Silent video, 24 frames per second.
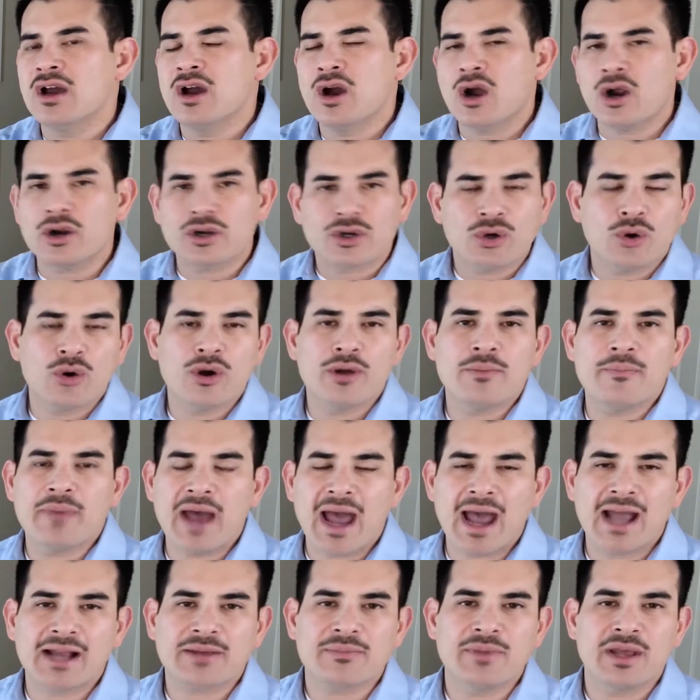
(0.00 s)
or going
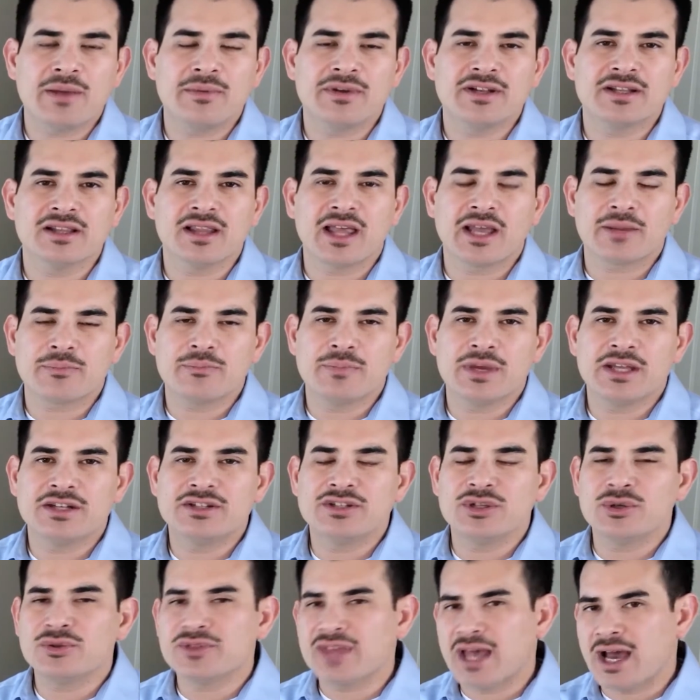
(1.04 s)
back maybe to like mid
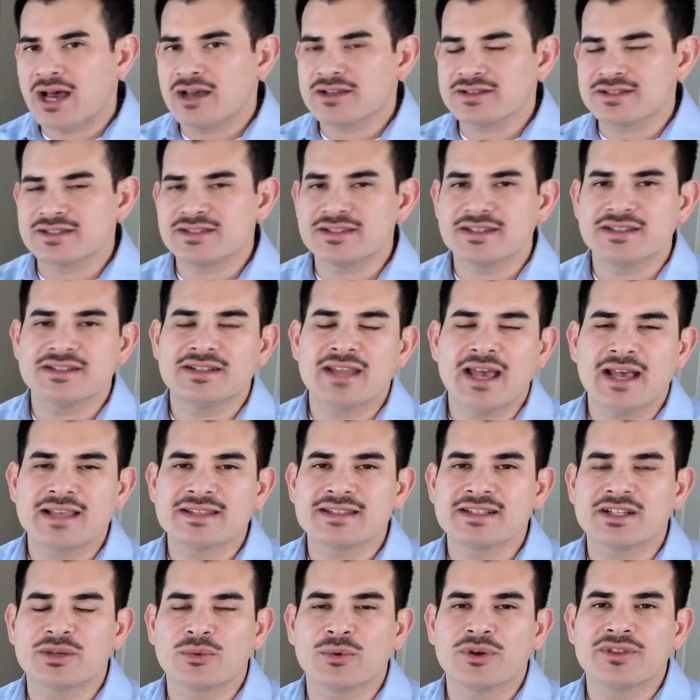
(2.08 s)
2000s and
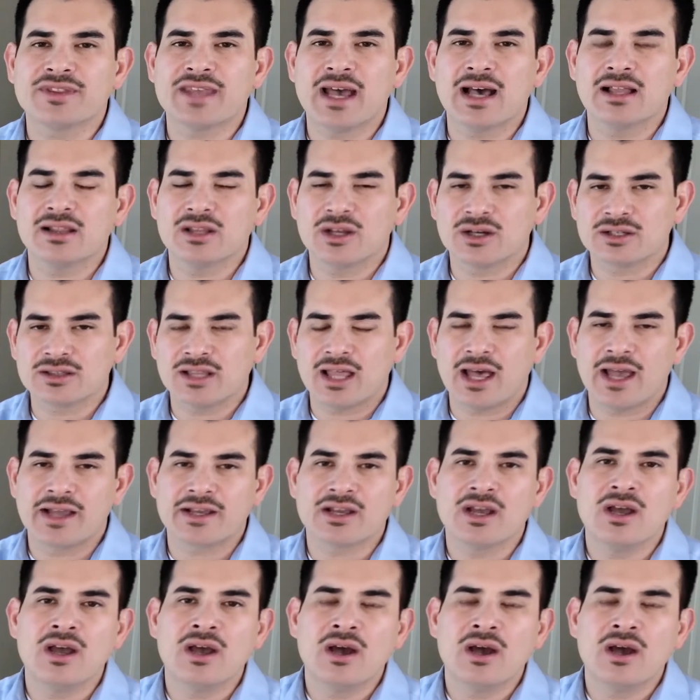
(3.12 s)
testing what that looked like